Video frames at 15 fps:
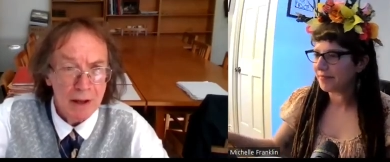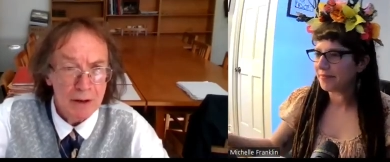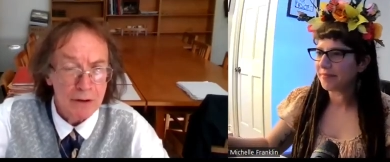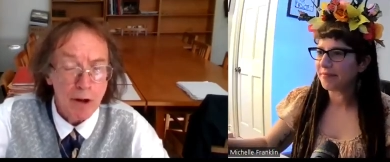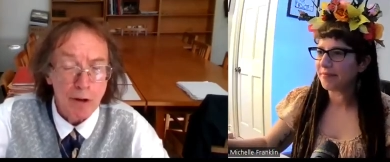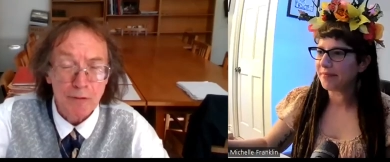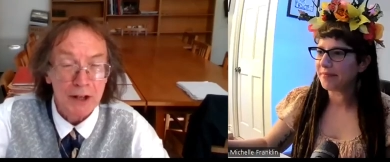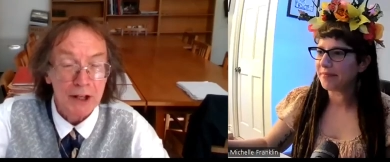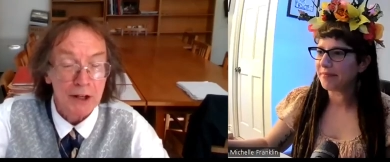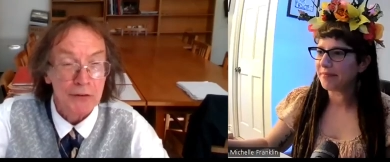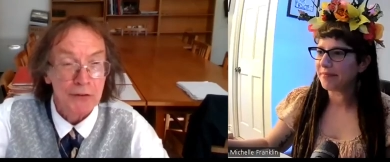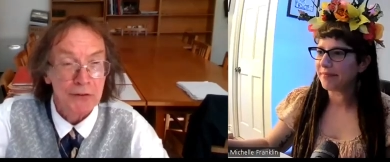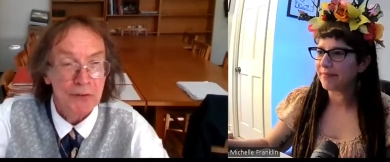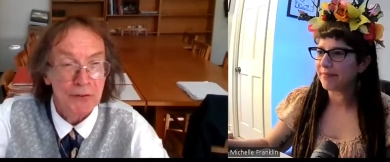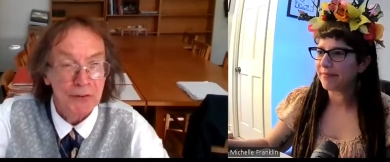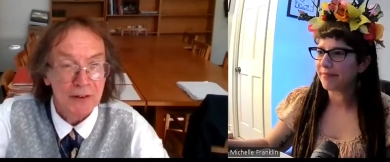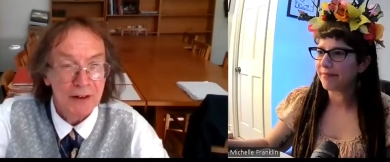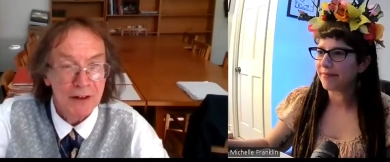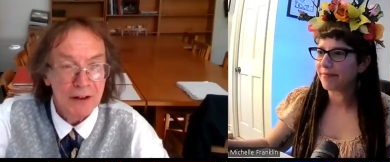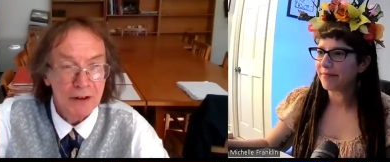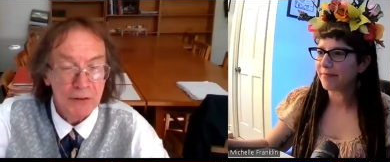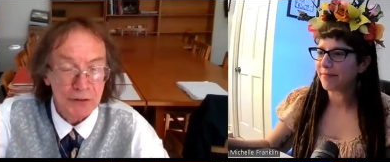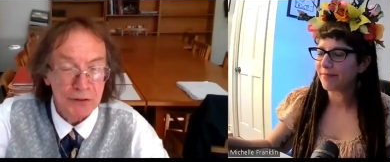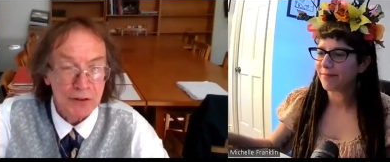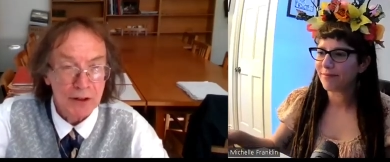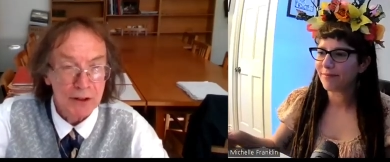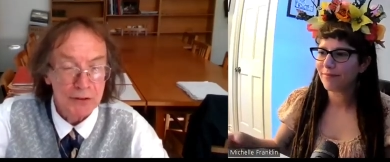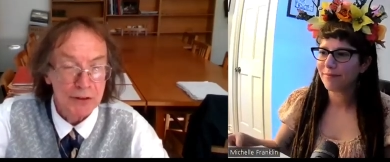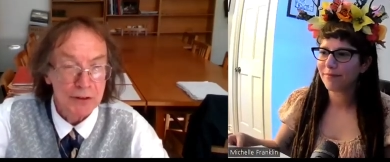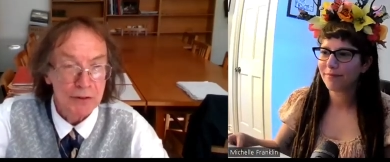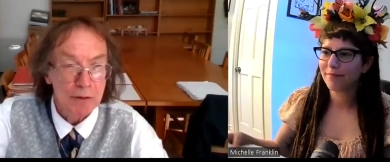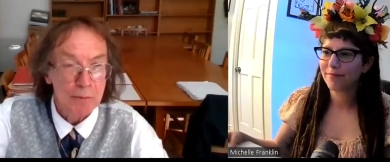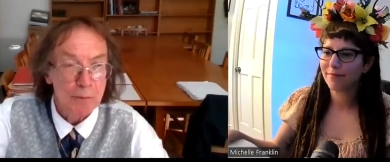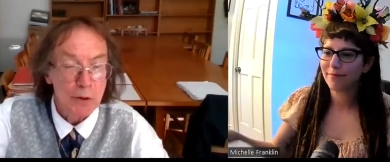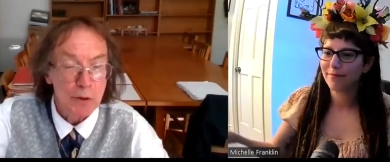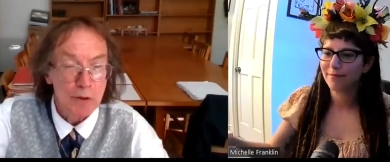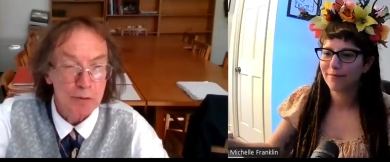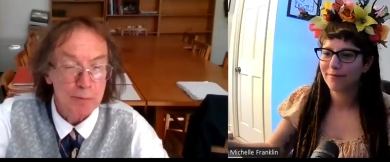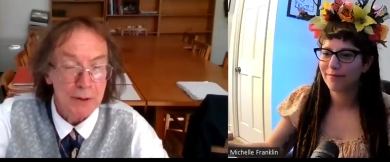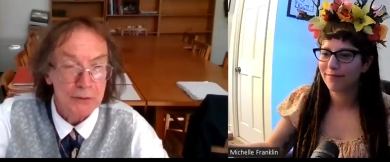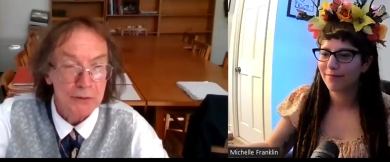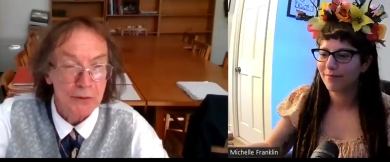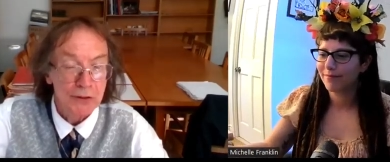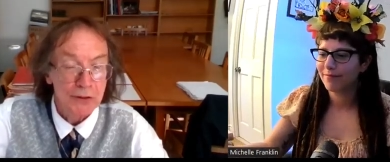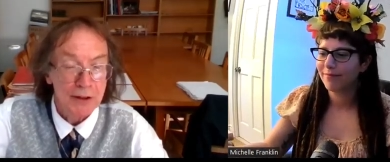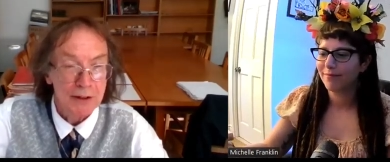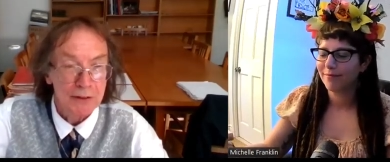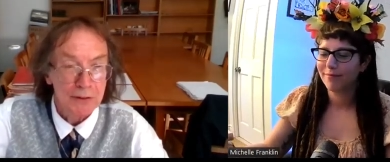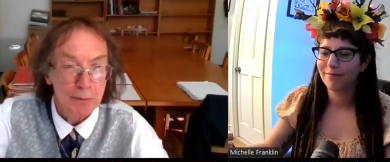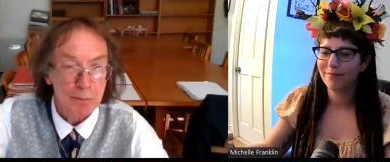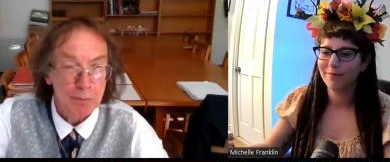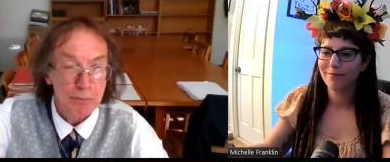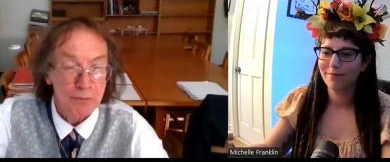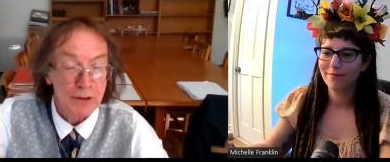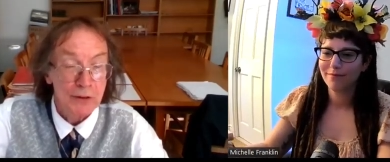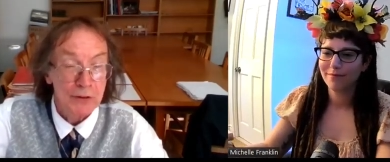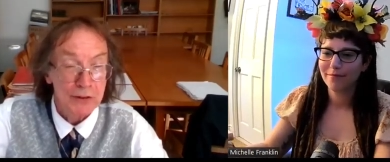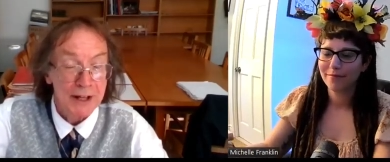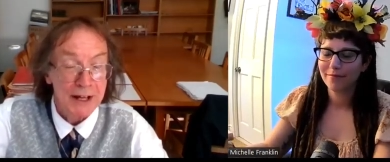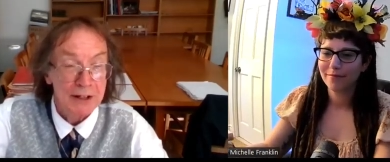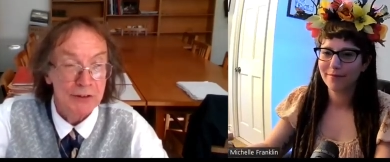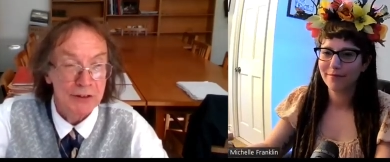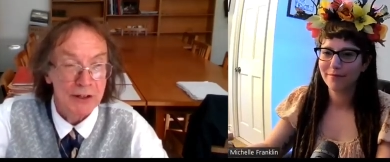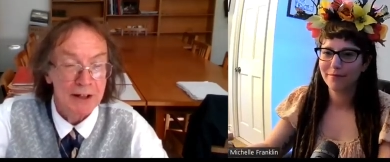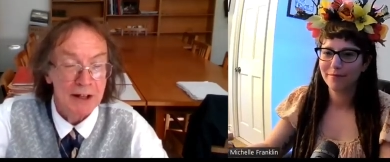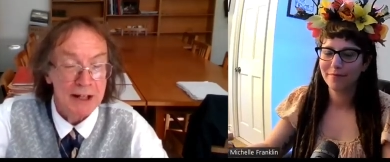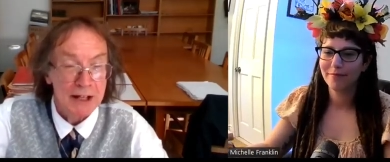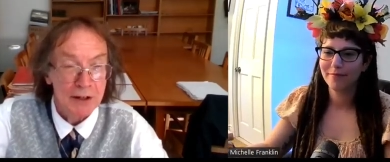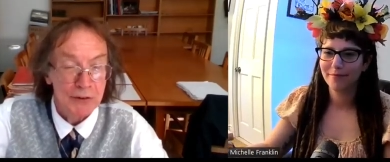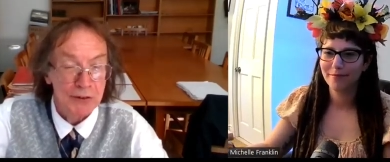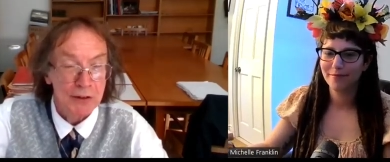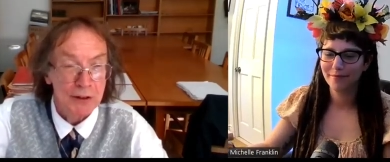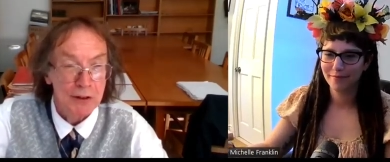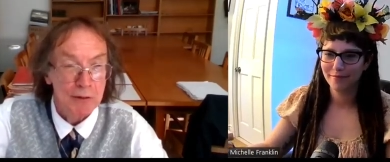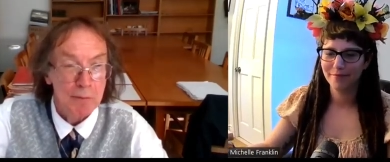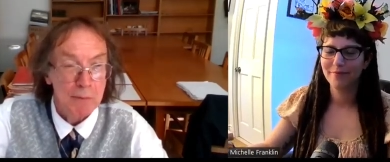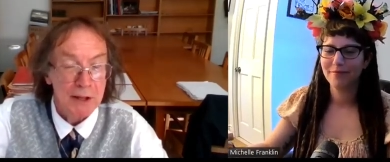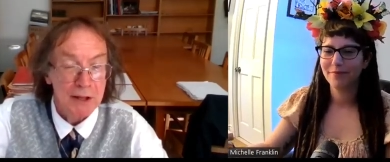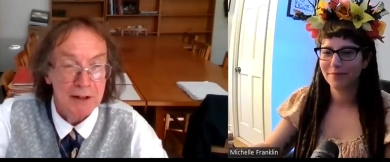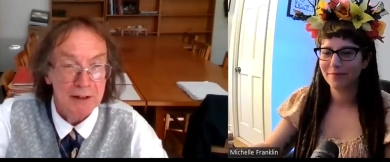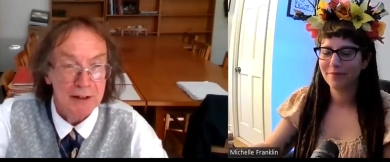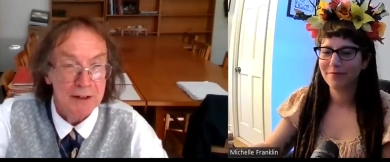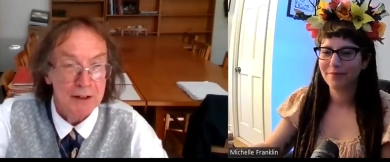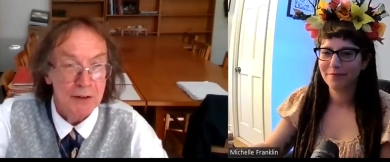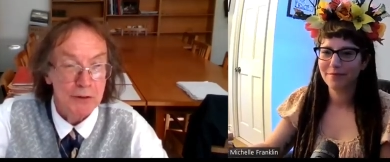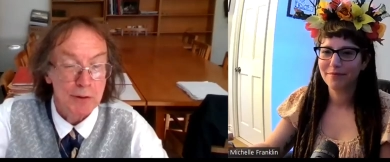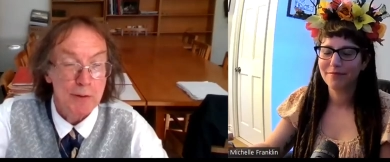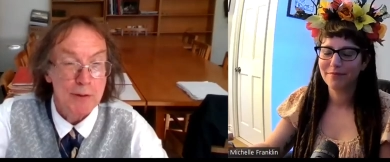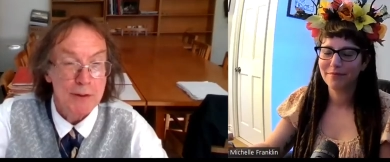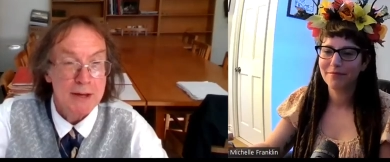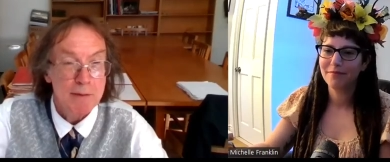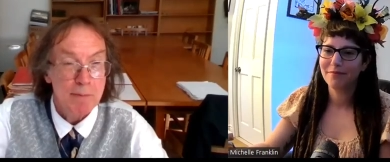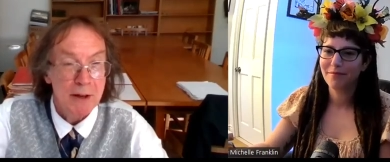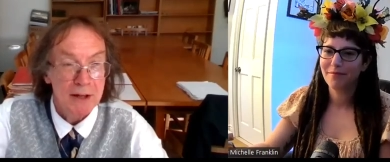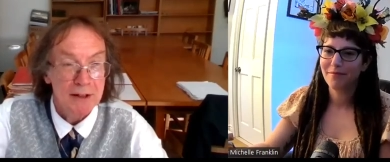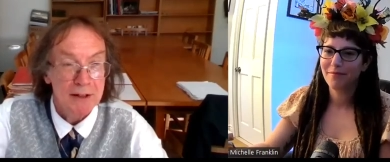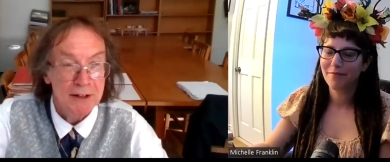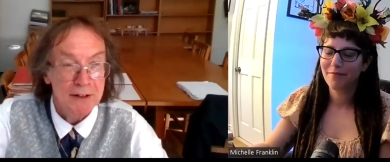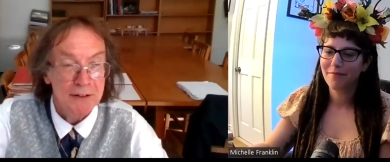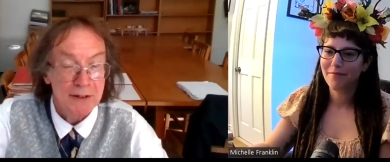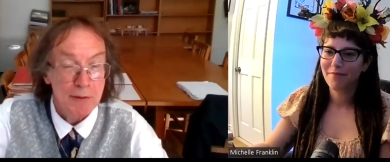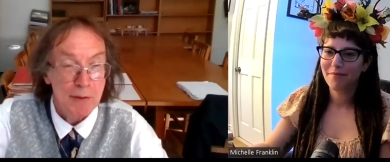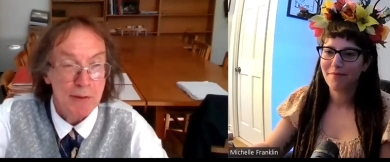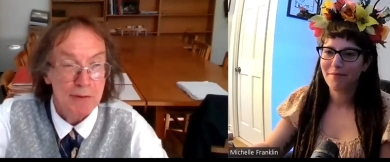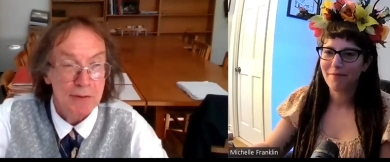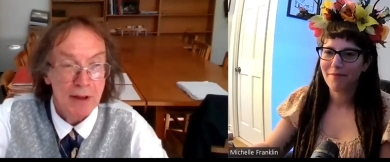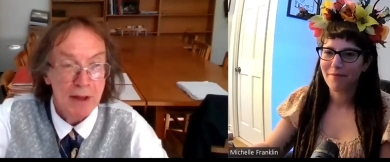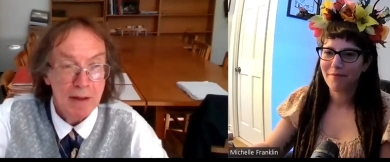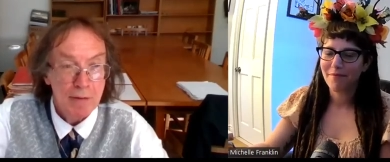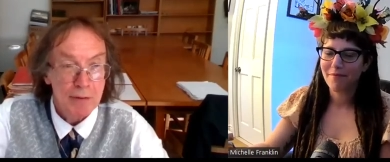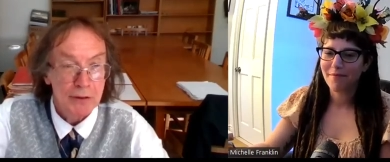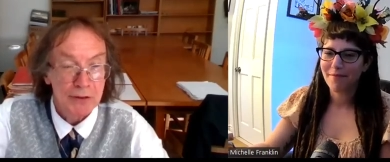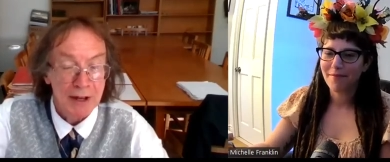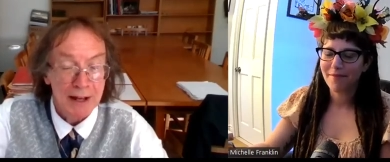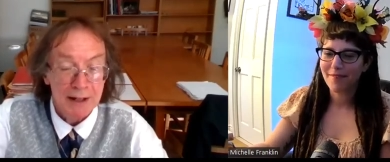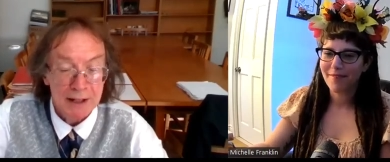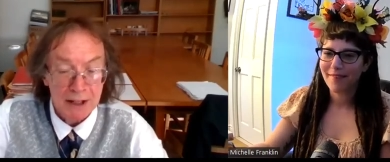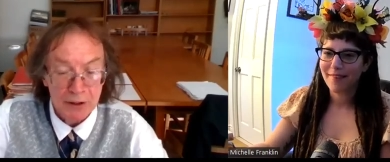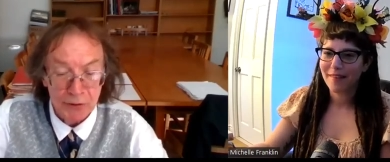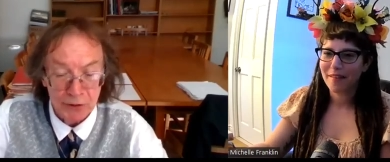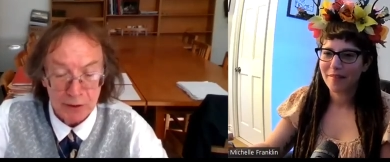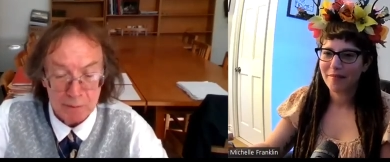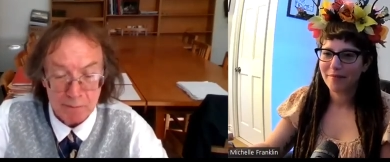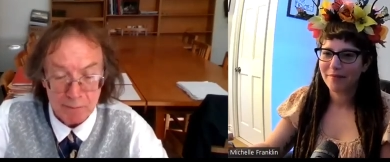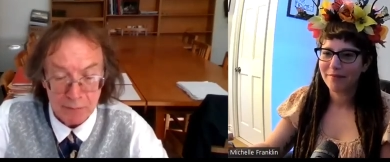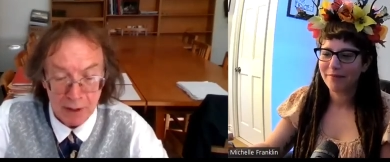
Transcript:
Speaker 1: novelists started the movement to turn figures like Taliesin and Merlin into the Merlin and the Taliesin.